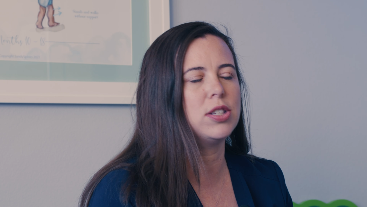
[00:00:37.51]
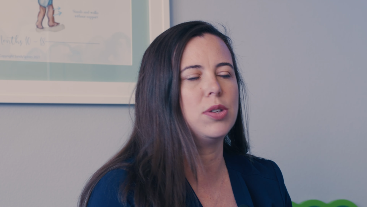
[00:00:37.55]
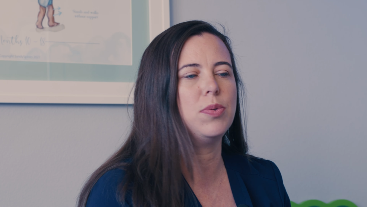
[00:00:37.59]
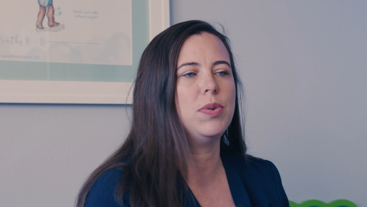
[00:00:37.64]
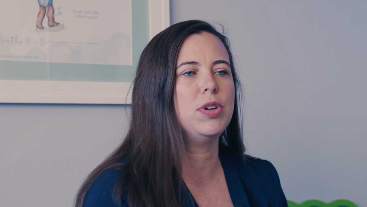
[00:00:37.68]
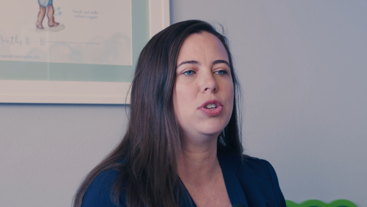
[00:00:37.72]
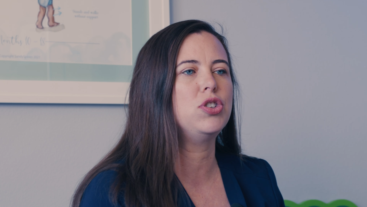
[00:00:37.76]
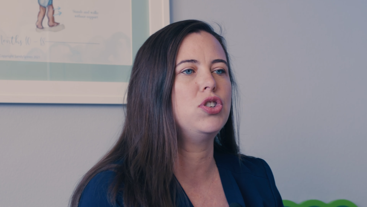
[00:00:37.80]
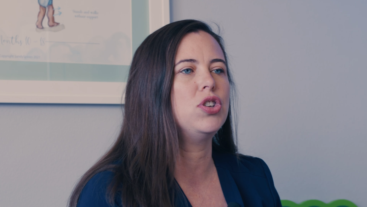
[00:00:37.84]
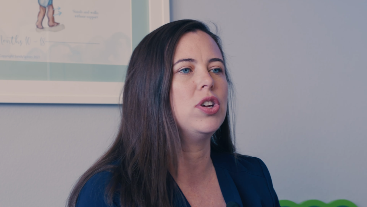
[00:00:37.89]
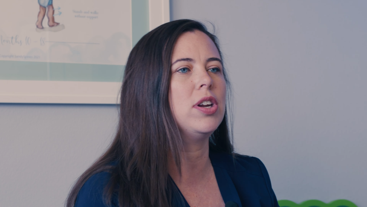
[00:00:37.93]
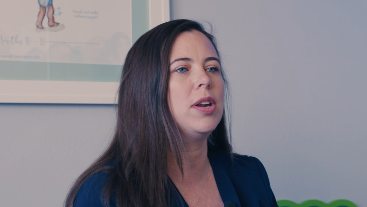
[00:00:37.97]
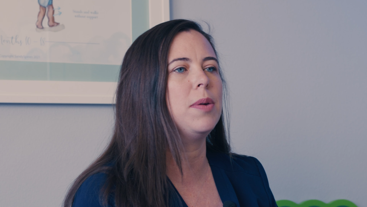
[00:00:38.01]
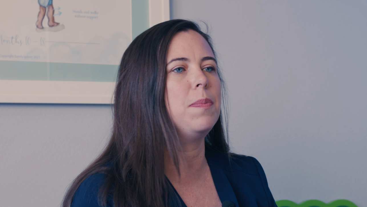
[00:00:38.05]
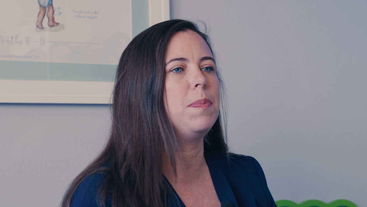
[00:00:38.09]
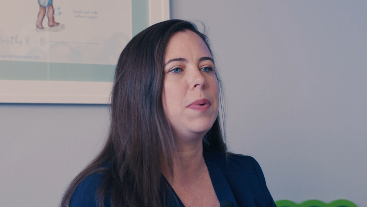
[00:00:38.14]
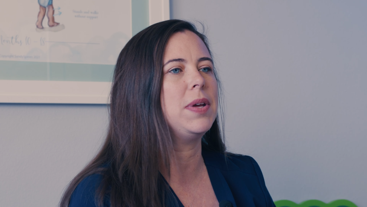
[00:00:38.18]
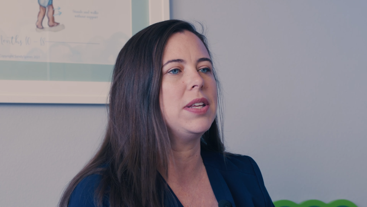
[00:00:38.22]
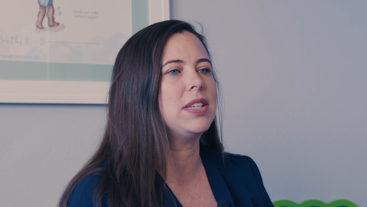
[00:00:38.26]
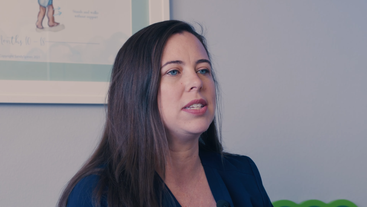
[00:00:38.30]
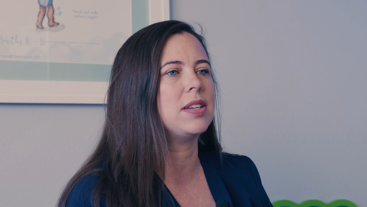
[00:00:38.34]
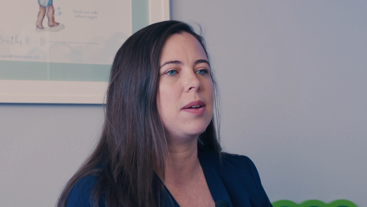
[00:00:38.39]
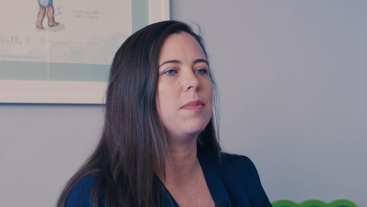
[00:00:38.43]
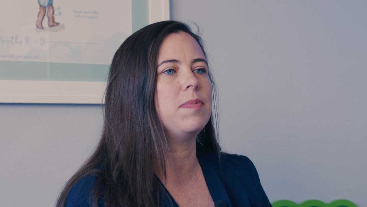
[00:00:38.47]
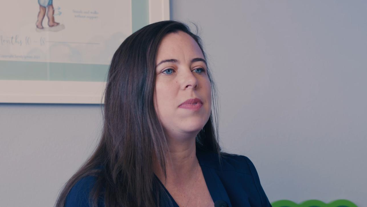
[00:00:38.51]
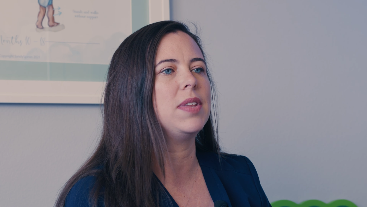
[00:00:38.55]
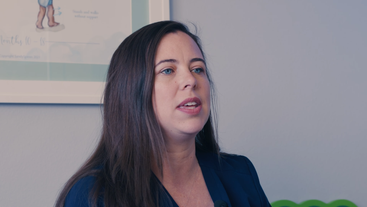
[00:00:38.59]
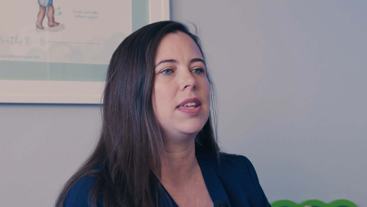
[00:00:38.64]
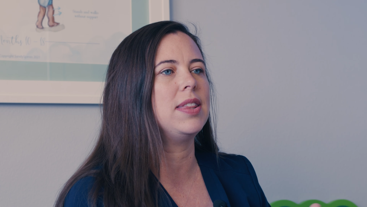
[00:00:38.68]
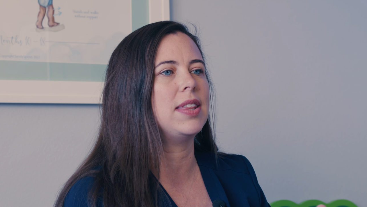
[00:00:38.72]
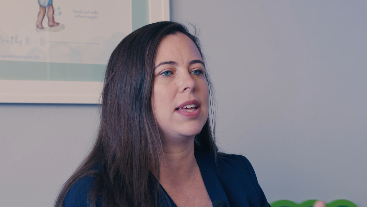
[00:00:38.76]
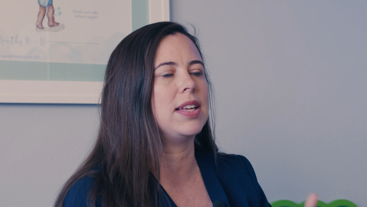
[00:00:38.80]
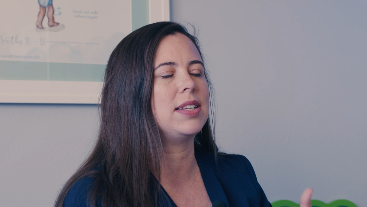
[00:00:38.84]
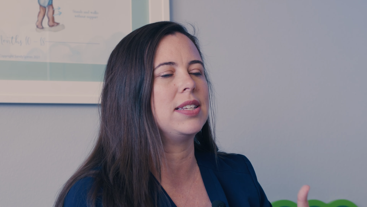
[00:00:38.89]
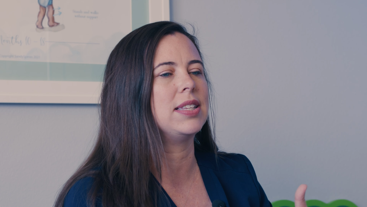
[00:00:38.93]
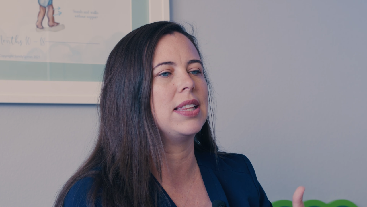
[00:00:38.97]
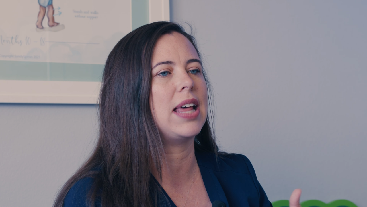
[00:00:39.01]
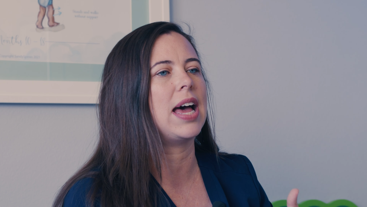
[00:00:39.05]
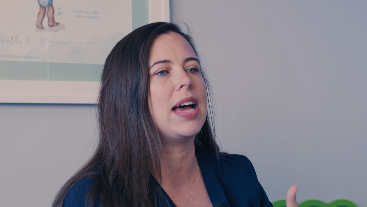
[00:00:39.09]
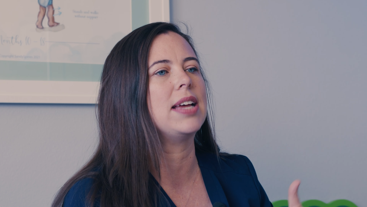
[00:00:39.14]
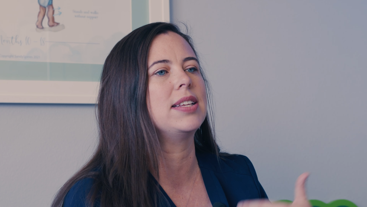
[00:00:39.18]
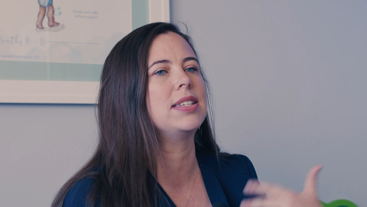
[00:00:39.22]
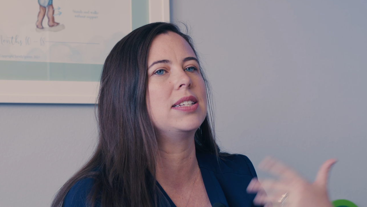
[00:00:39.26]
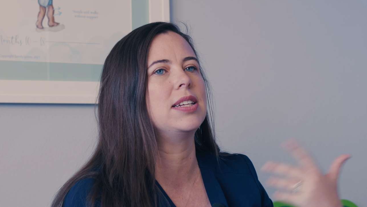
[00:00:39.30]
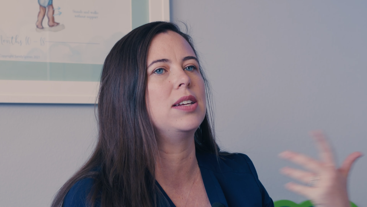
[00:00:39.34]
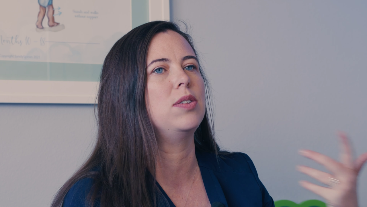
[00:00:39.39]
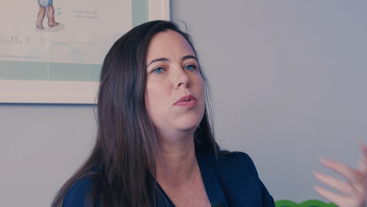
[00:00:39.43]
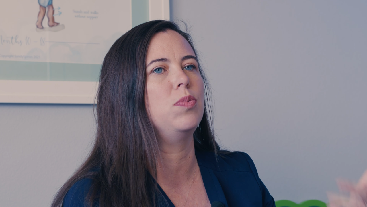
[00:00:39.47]
So it shouldn't be something that's
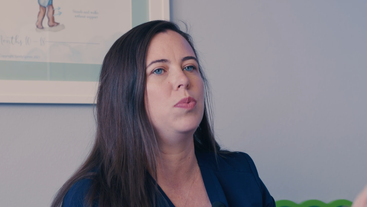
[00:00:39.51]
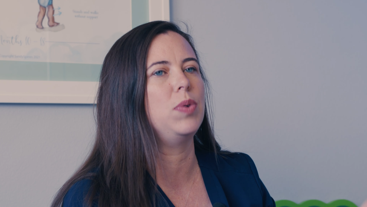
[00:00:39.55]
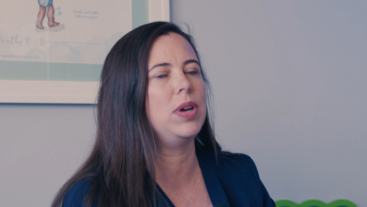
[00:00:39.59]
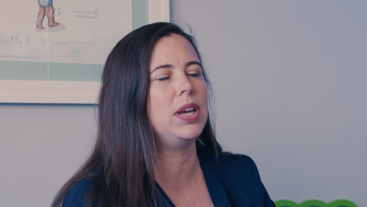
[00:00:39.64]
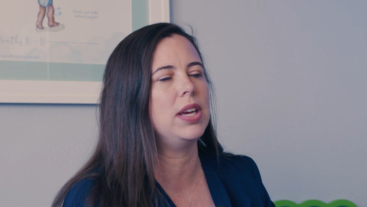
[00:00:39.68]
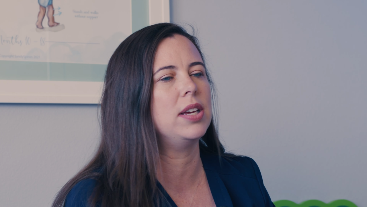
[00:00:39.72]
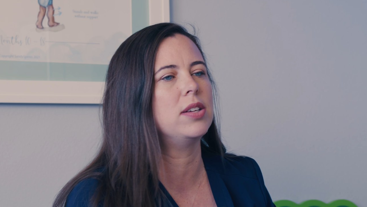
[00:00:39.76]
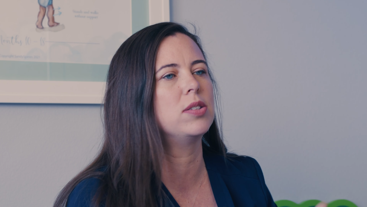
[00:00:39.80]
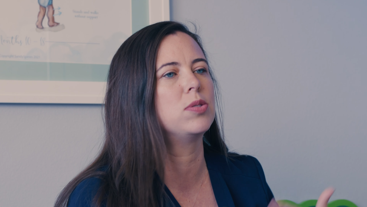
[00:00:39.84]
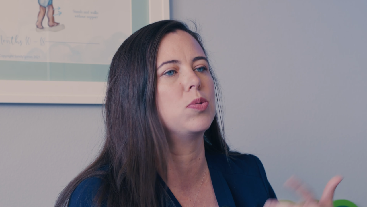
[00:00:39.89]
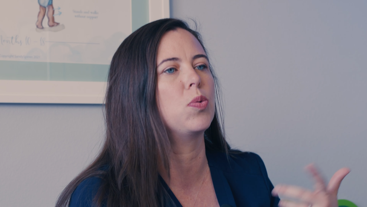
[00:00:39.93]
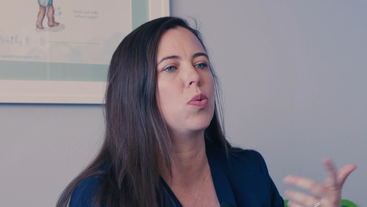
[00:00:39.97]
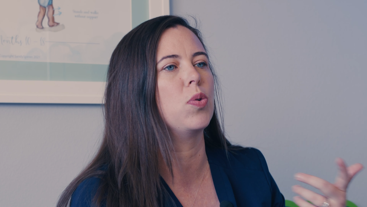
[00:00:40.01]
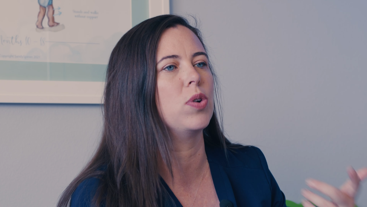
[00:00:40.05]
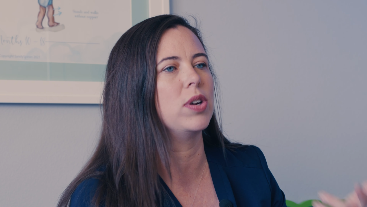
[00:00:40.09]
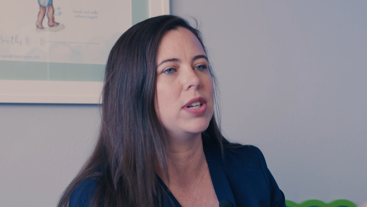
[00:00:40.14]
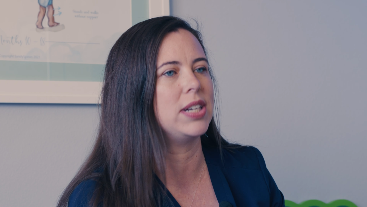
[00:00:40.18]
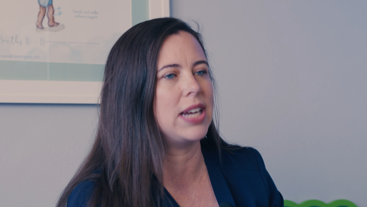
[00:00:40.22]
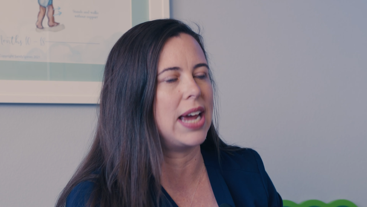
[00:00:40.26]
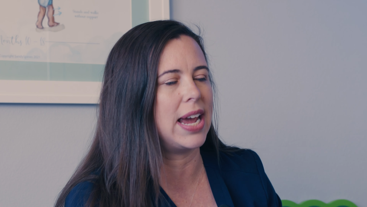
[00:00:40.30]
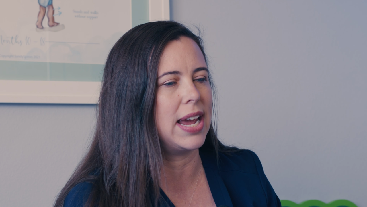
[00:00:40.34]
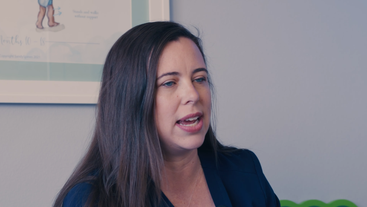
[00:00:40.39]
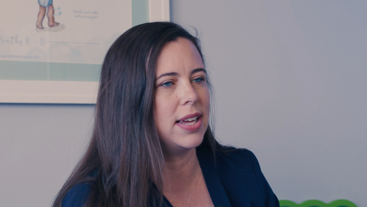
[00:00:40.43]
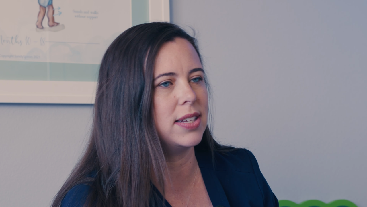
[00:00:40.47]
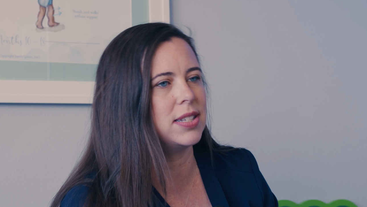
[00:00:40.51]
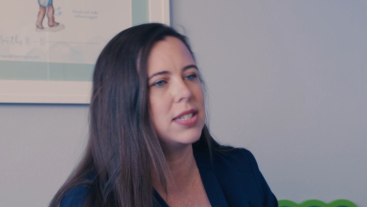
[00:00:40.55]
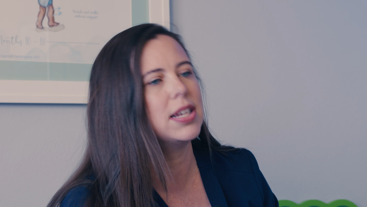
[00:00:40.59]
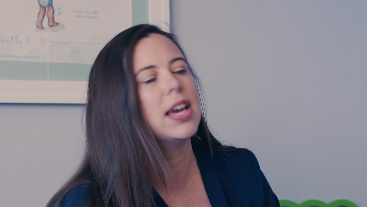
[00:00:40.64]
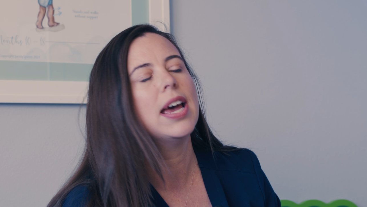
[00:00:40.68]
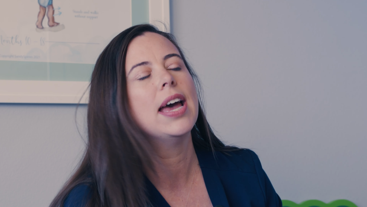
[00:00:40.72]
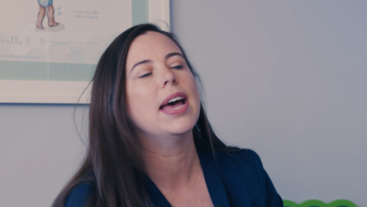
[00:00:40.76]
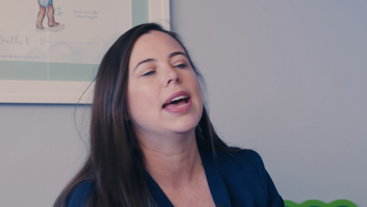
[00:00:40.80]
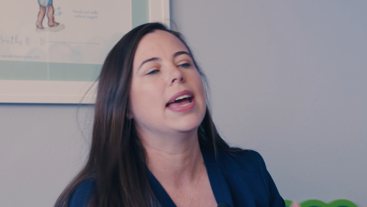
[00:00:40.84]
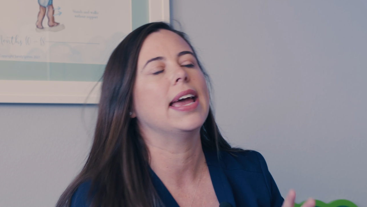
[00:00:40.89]
lasting weeks or days.